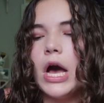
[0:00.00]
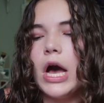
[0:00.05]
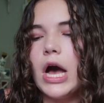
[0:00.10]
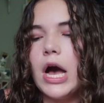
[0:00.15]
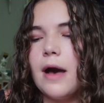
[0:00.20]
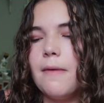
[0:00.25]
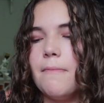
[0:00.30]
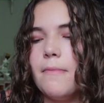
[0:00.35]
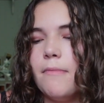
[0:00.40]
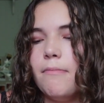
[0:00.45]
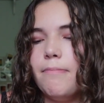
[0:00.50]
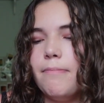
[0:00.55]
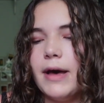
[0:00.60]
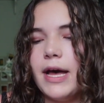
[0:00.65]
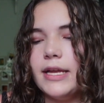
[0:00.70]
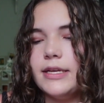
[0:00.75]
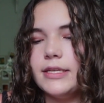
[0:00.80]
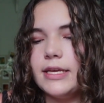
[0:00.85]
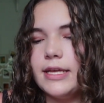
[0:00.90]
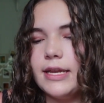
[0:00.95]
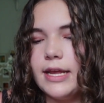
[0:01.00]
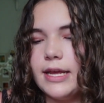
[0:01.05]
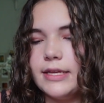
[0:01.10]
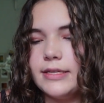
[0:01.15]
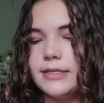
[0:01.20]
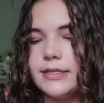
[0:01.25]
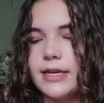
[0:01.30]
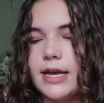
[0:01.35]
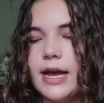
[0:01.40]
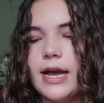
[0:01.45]
but it
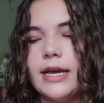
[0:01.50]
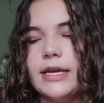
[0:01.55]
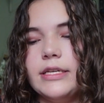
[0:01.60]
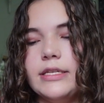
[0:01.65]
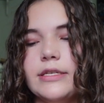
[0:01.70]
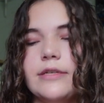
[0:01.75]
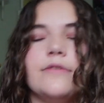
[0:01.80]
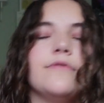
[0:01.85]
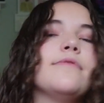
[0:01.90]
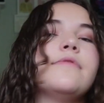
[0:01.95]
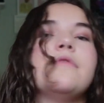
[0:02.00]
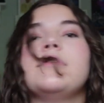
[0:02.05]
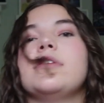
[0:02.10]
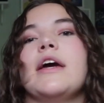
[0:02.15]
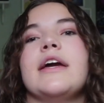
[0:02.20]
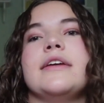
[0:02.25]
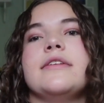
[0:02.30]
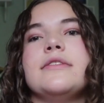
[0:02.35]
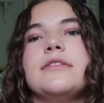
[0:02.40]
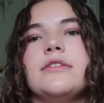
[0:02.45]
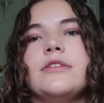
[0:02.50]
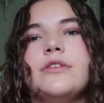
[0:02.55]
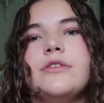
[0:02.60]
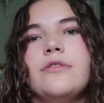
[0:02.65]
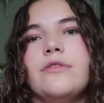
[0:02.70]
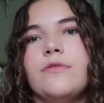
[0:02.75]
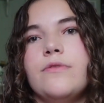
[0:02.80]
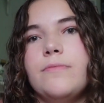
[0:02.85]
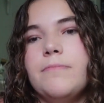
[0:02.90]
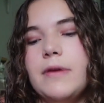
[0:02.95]
is kind of nice
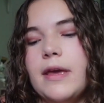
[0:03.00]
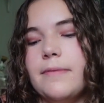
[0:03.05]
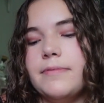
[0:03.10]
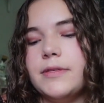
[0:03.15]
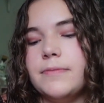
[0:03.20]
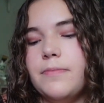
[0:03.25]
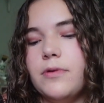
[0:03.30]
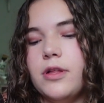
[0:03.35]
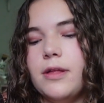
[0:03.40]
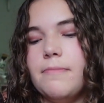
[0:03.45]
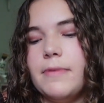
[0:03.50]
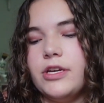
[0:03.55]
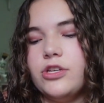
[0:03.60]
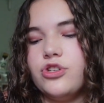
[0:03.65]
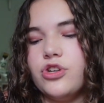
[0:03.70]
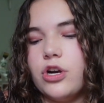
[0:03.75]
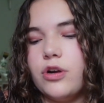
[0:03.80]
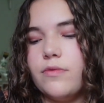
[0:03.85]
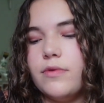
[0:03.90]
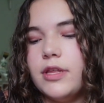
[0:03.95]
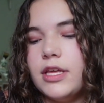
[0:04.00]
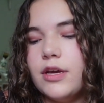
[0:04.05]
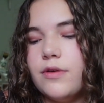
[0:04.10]
to be able to pull up my chart really